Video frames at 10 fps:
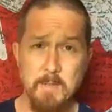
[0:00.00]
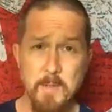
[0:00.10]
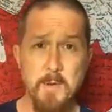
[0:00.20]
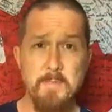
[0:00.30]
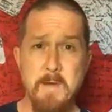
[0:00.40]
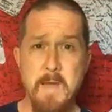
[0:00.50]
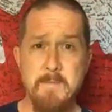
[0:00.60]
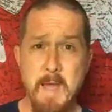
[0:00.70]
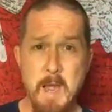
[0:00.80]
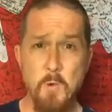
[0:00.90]

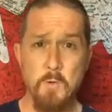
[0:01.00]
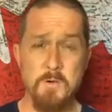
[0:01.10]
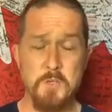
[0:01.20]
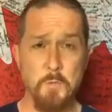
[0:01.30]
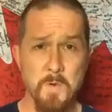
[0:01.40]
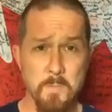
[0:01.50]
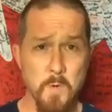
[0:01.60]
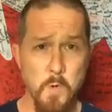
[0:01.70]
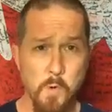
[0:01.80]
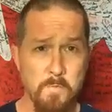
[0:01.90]
35 hours
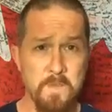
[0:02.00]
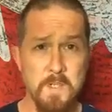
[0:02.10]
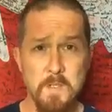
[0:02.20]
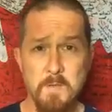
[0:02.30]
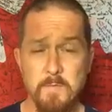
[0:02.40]
removed